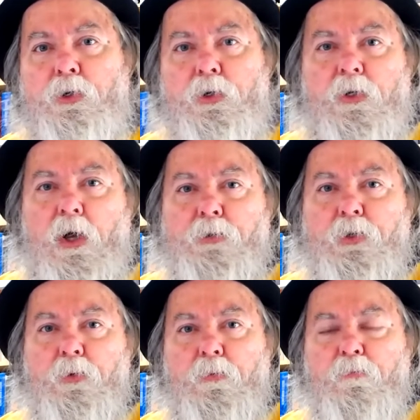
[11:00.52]
you can
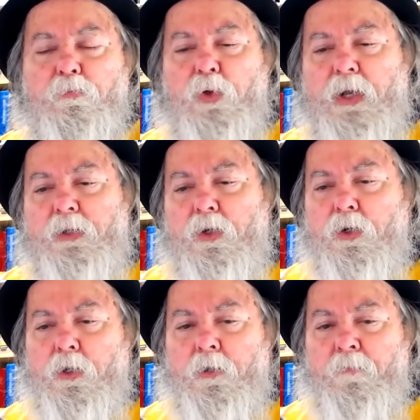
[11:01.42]
also put on the
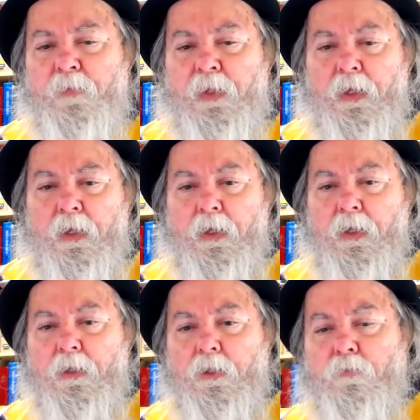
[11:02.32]
hood,
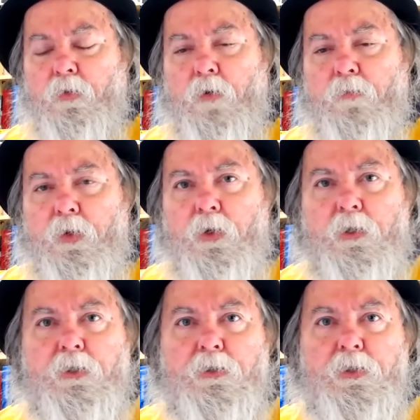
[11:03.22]
the floor of the
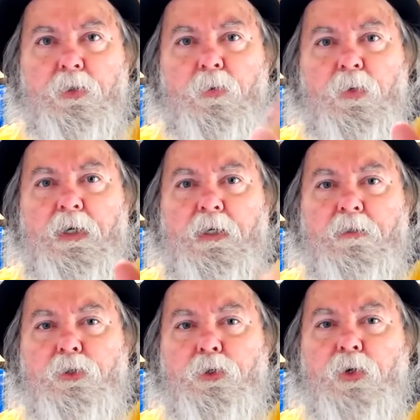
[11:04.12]
hood, to
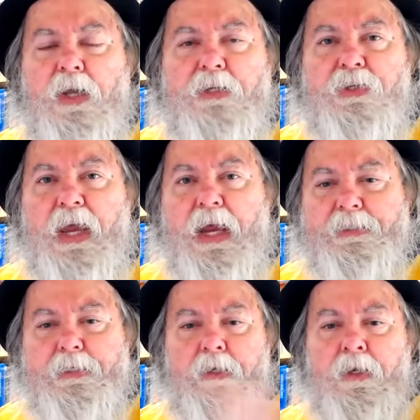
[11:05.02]
neutralize the
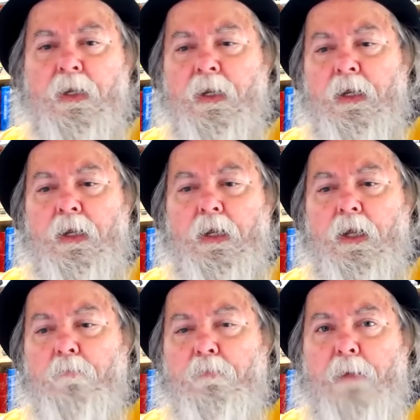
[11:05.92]
acid.
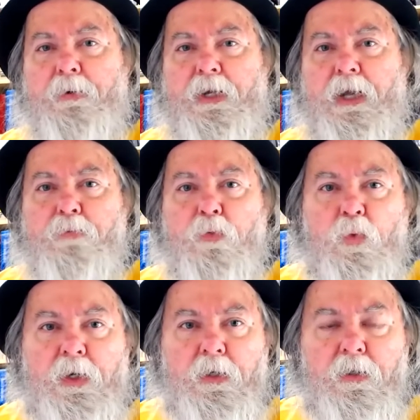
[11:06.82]
Mop it up
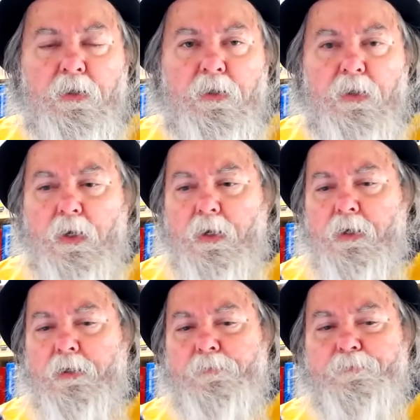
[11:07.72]
with
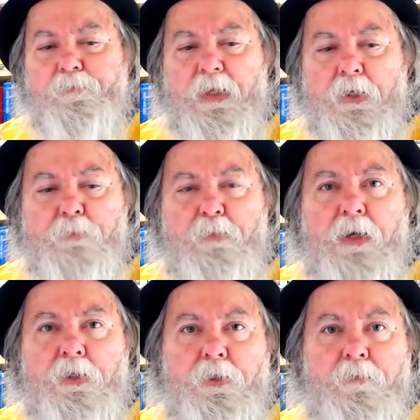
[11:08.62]
a
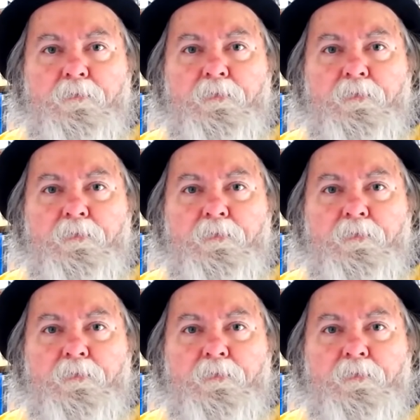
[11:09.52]
sponge